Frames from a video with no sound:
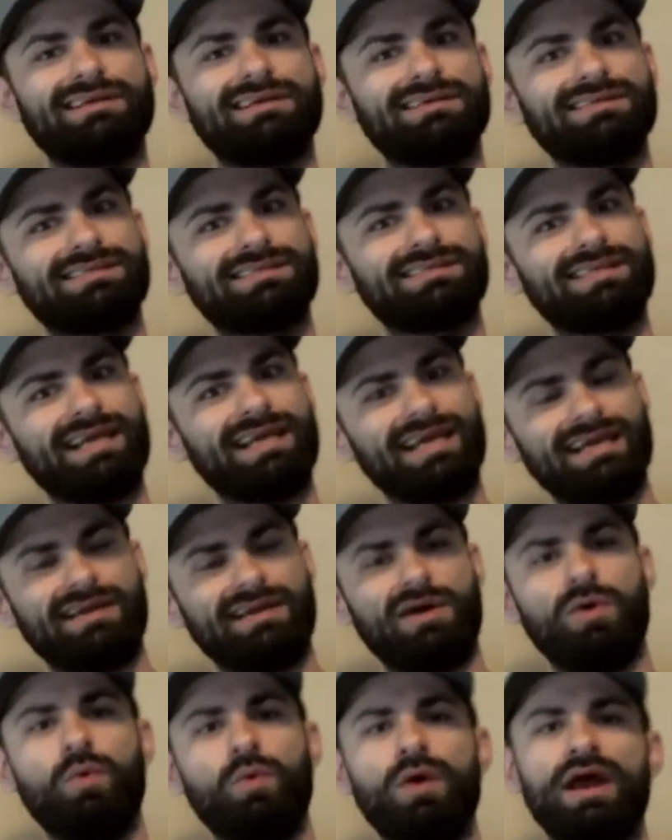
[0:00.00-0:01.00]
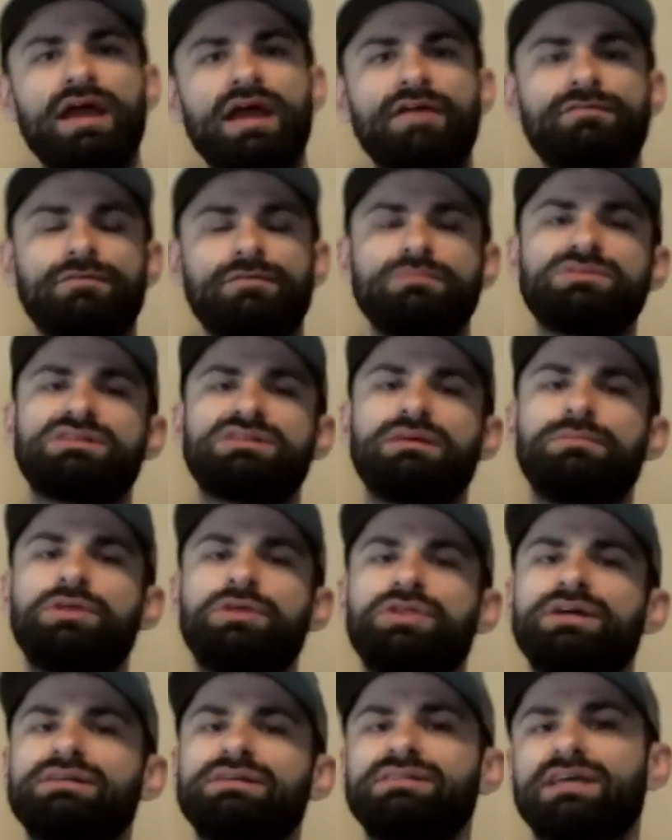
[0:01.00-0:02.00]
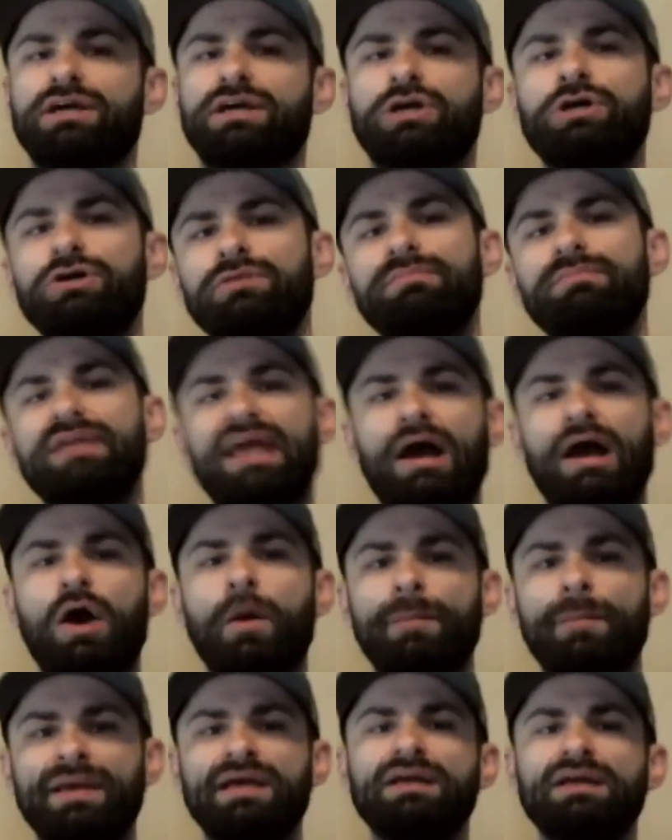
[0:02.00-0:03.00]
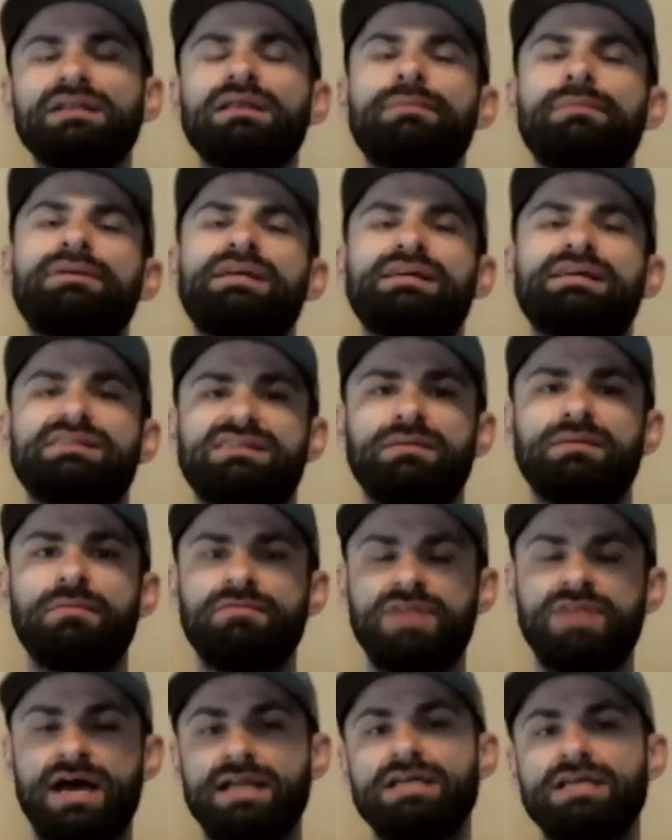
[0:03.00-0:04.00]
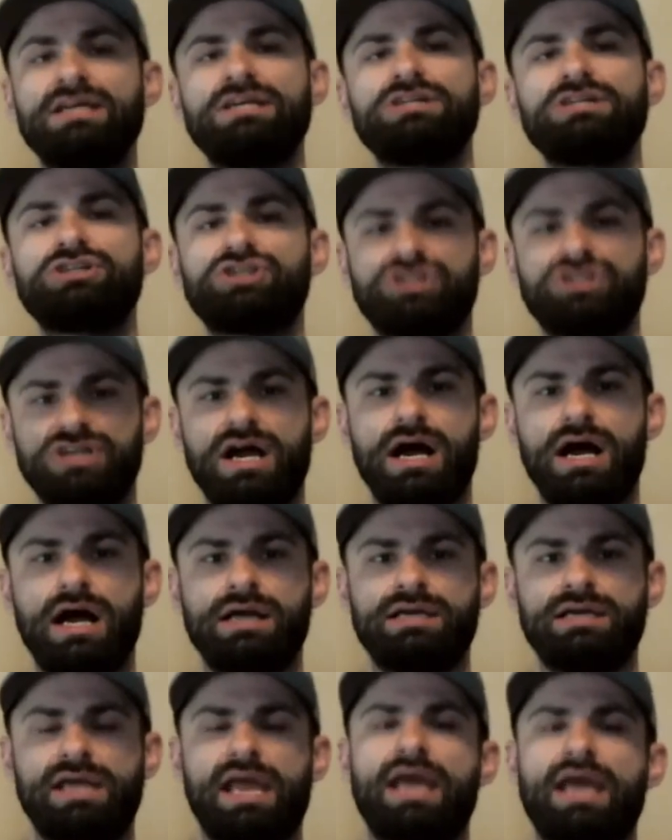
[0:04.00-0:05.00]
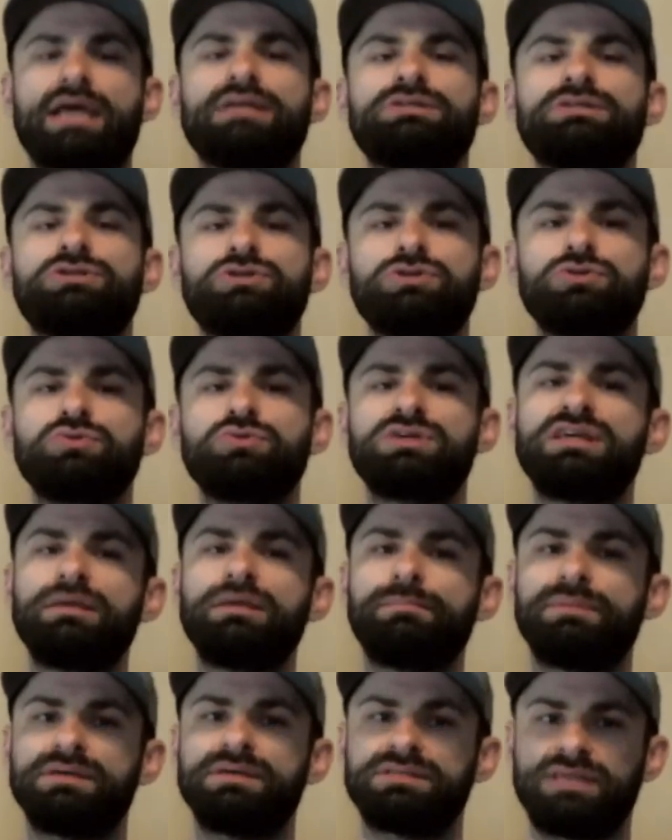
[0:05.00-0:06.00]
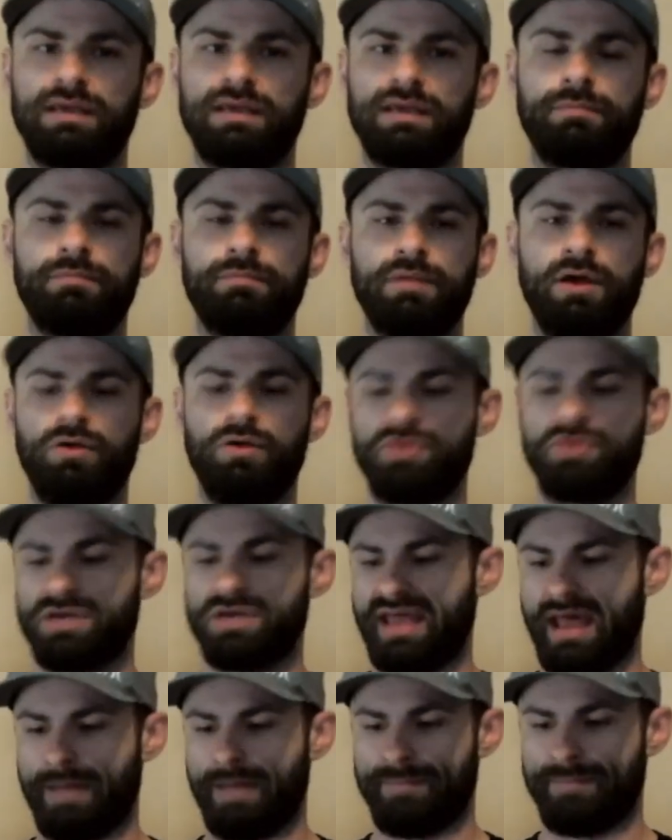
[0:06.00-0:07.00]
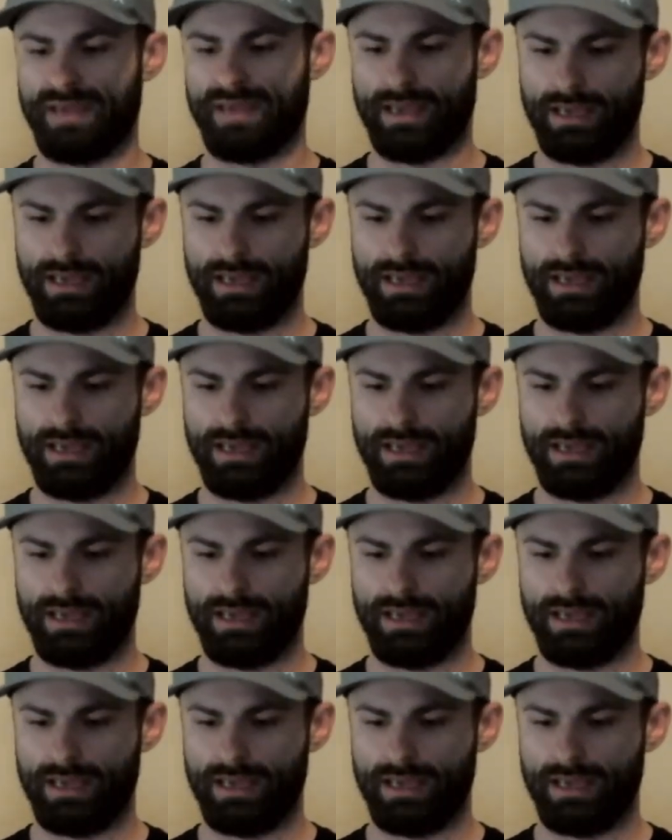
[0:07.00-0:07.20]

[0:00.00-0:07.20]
take away from some of the things that could be helping eliminate some of that shock and to keep us healthy and happy.